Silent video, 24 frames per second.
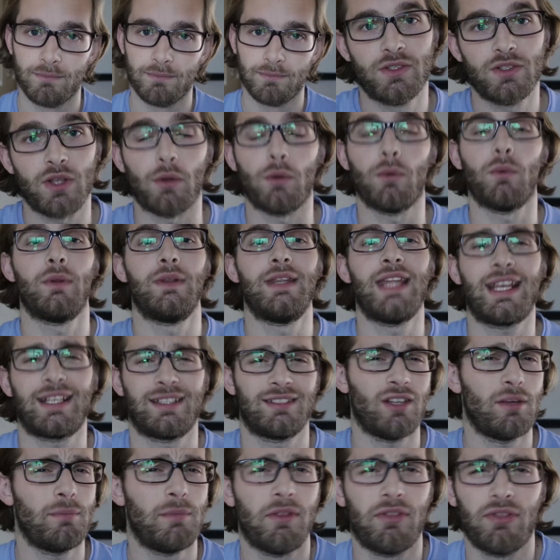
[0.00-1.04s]
So,
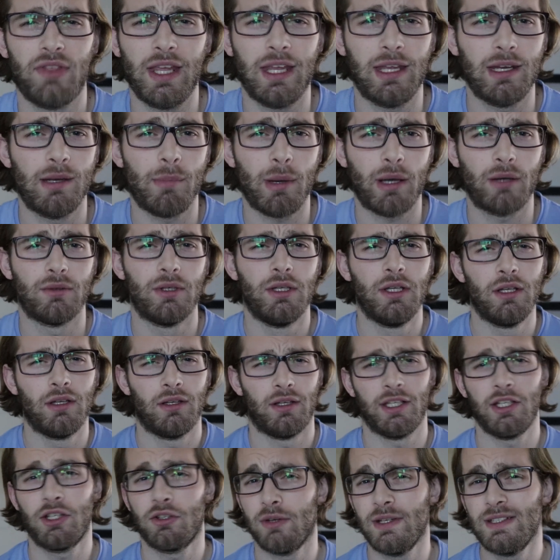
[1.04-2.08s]
next time you're thinking about
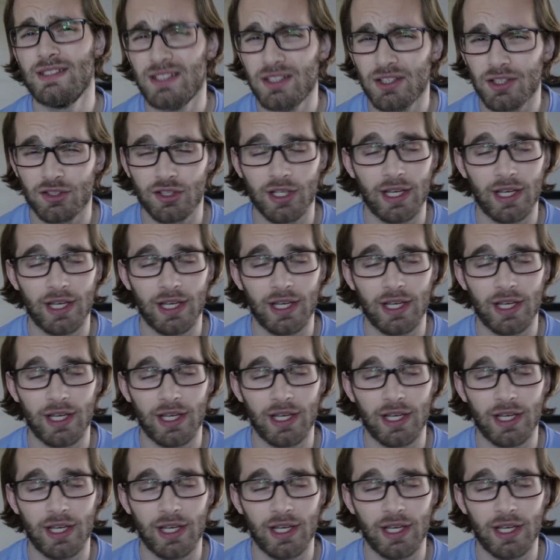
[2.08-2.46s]
increasing your